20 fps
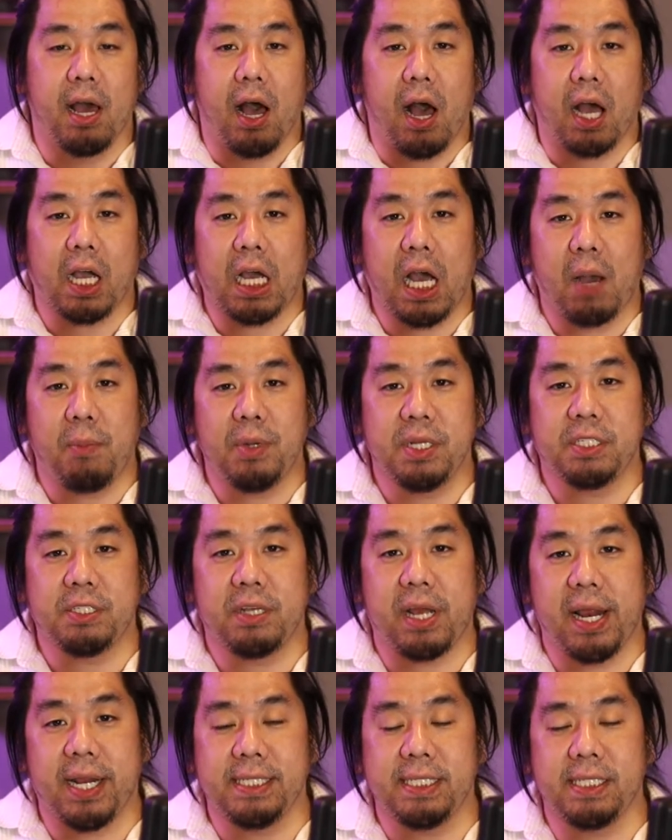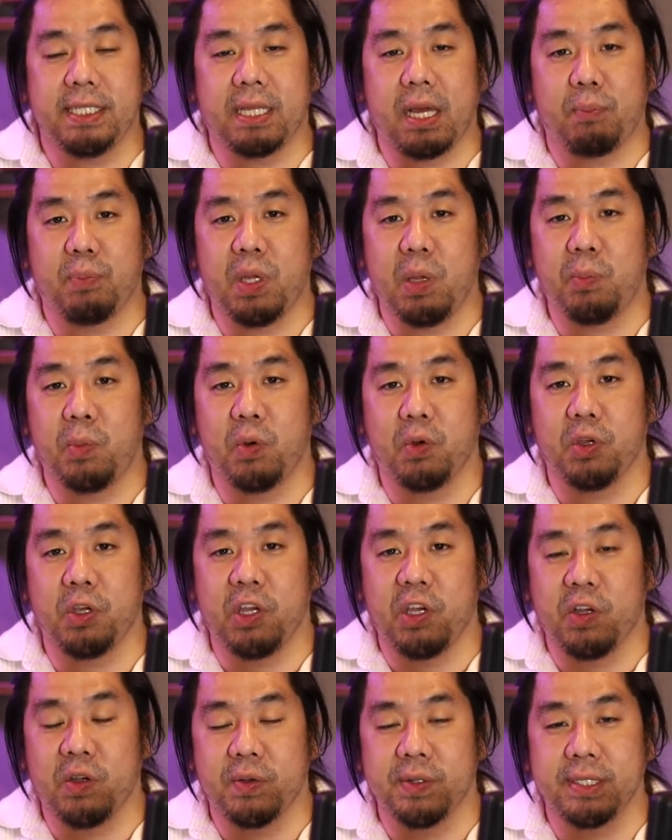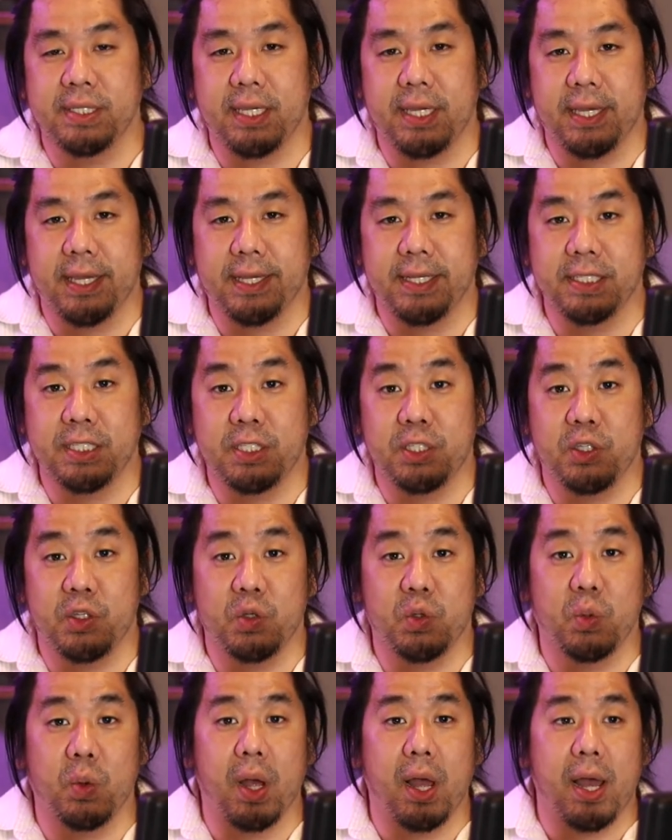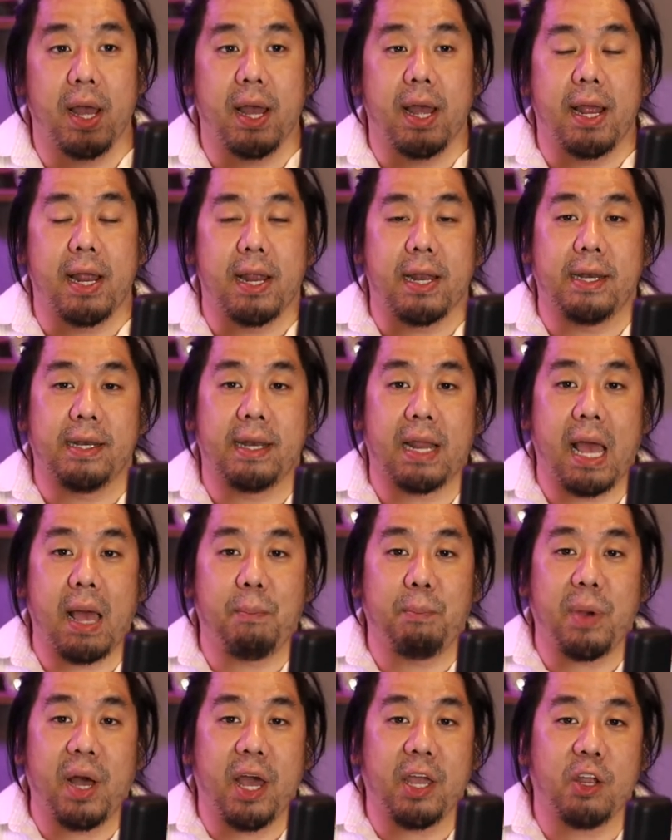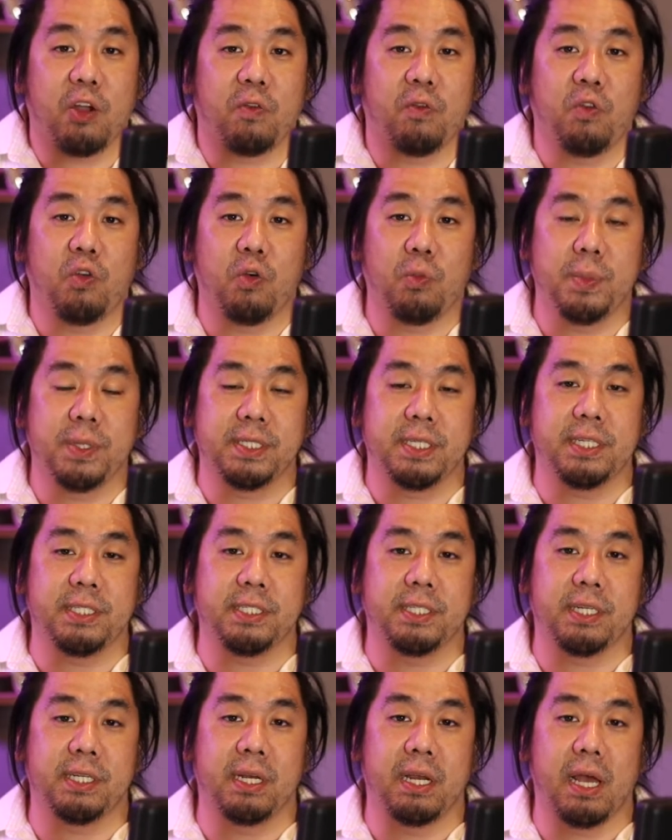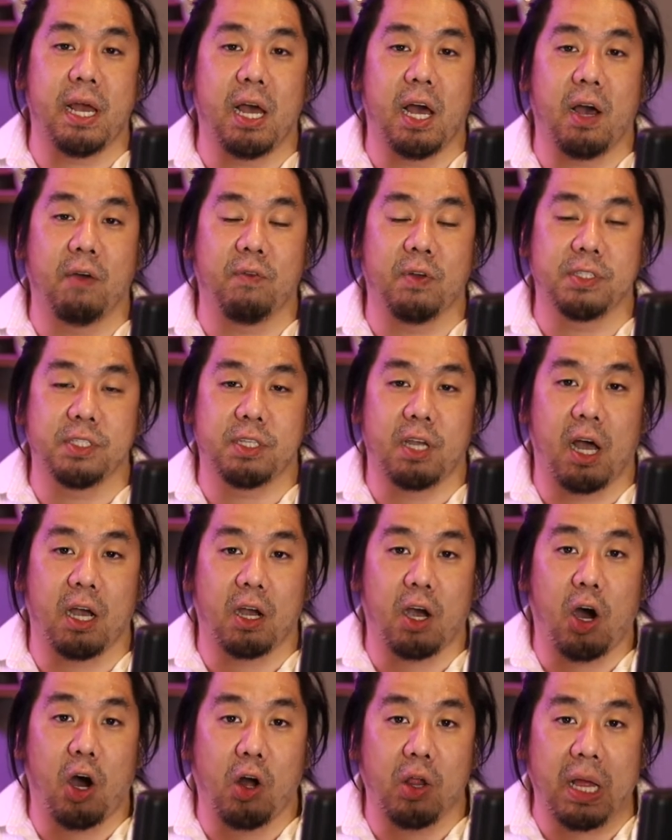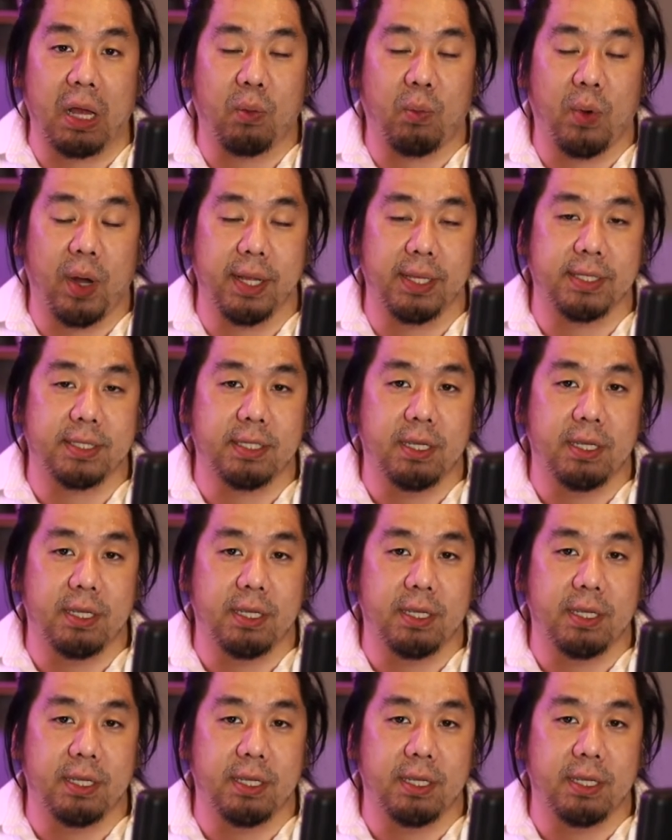A common strategy that people use is to not buy your full position of a stock all at once.